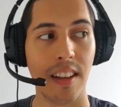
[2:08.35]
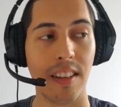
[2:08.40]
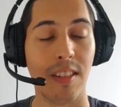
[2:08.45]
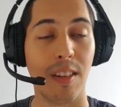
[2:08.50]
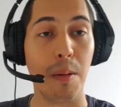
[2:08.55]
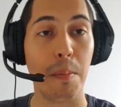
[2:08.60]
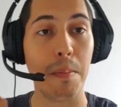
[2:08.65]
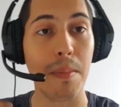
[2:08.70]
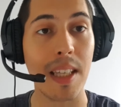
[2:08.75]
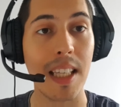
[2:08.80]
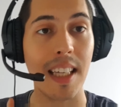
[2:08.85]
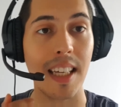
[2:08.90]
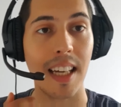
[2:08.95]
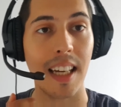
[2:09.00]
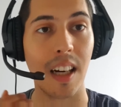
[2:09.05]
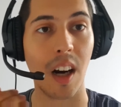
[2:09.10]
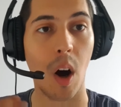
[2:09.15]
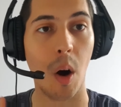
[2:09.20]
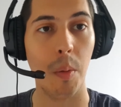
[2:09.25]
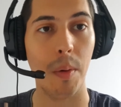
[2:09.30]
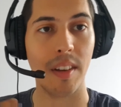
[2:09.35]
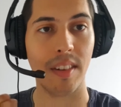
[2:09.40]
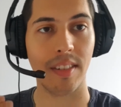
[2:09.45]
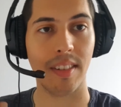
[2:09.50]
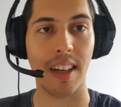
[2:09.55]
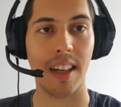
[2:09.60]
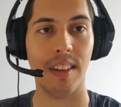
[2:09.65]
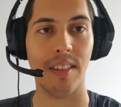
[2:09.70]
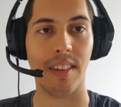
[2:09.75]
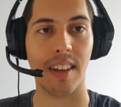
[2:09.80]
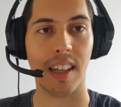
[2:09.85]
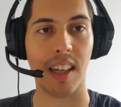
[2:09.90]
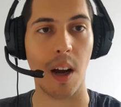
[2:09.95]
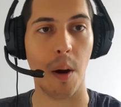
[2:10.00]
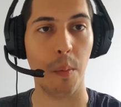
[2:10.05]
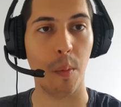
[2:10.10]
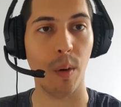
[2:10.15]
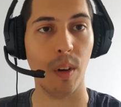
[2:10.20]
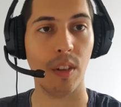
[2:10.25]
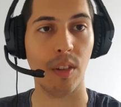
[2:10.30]
to me it always sounds like
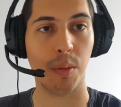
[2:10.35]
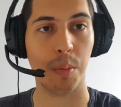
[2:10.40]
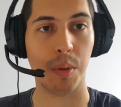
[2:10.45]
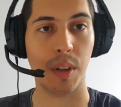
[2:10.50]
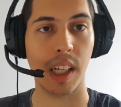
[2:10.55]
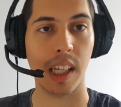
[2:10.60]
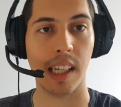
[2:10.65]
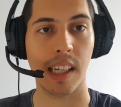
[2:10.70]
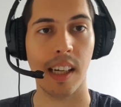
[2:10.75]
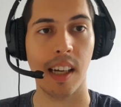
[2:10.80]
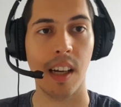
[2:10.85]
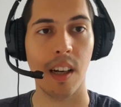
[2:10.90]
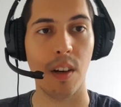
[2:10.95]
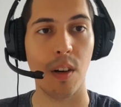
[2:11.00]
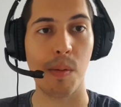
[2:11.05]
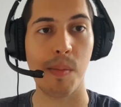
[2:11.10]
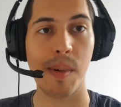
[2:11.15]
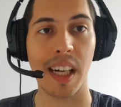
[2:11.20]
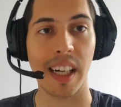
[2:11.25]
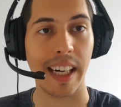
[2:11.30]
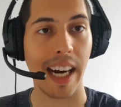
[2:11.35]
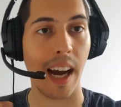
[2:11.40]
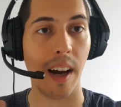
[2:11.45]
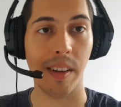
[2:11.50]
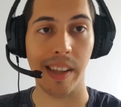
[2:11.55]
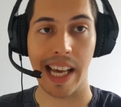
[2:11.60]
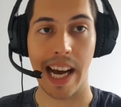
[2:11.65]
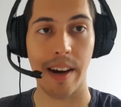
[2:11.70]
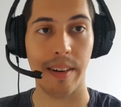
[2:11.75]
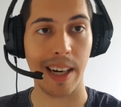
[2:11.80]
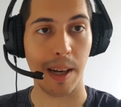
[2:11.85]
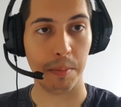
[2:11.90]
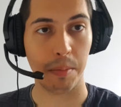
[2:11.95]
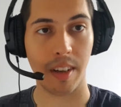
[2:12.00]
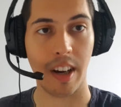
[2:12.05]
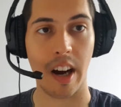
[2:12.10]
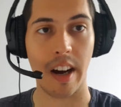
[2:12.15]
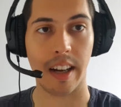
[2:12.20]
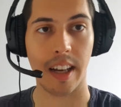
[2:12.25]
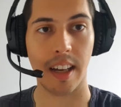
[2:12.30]
I'm whispering no matter how loud I'm
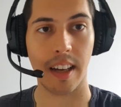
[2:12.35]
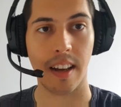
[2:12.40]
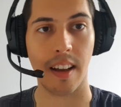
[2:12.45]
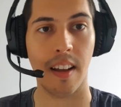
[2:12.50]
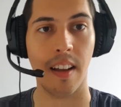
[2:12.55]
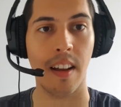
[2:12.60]
talking.